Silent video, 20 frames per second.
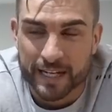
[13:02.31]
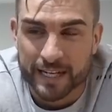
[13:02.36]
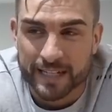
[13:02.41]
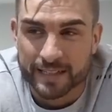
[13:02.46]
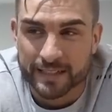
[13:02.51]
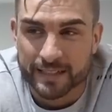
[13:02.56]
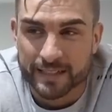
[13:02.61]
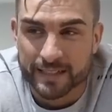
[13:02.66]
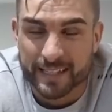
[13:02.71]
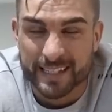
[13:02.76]

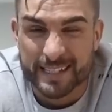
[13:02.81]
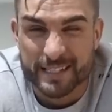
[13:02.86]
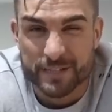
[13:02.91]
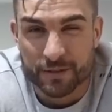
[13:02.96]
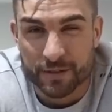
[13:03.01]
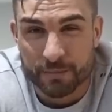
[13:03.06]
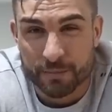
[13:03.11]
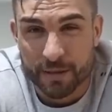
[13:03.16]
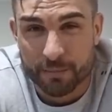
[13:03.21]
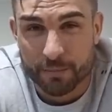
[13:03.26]
And it is
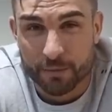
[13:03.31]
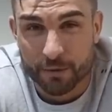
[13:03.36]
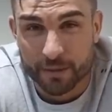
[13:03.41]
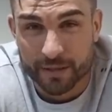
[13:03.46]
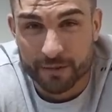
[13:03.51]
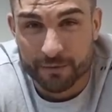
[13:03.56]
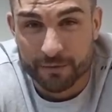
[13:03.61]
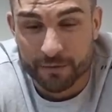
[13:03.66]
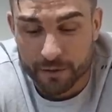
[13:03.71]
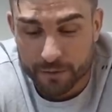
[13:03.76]
only my
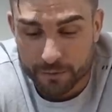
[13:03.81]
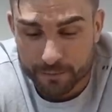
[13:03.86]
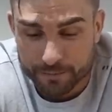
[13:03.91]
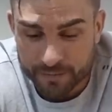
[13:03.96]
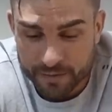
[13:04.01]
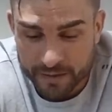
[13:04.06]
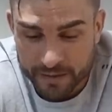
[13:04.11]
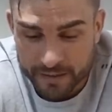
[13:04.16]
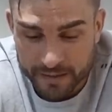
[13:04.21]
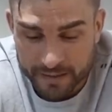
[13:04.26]
point of view.